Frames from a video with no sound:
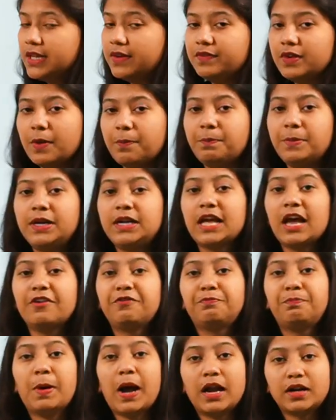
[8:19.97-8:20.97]
and Development
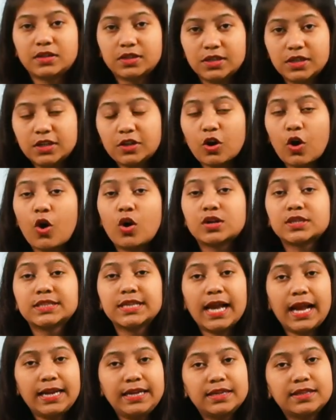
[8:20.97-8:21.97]
have partnered
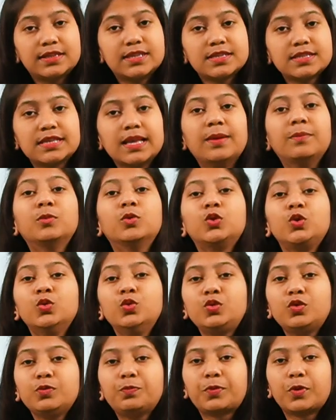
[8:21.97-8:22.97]
or signed this
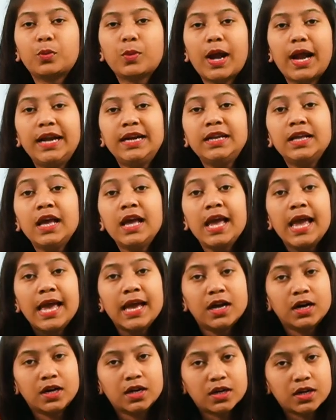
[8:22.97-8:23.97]
MOU to provide
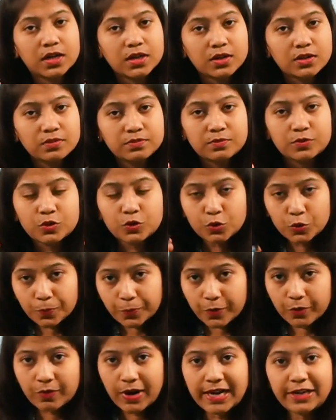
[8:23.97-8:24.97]
uh,
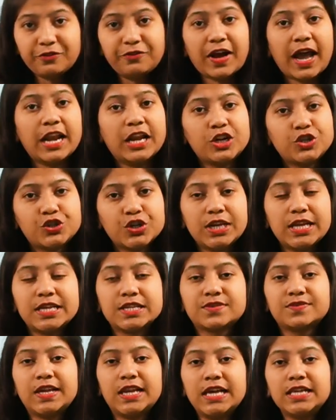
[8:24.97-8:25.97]
to provide financial
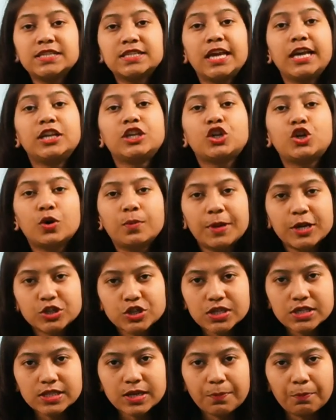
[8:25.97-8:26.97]
as well as
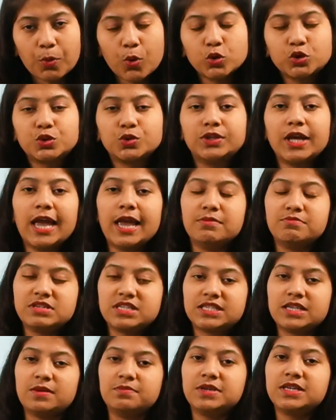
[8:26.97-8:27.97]
incubation support to the
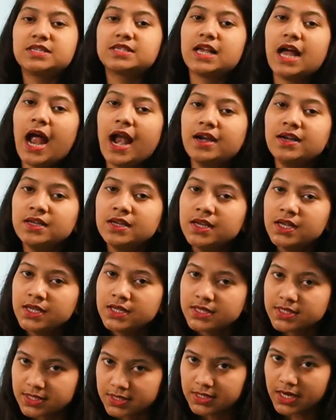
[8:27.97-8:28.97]
MSMEs and
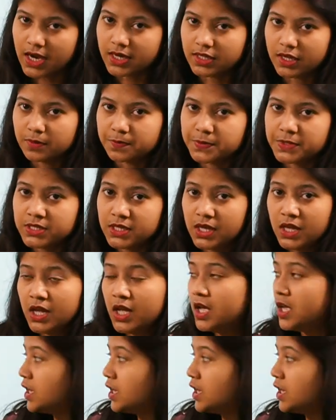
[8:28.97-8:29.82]
startups.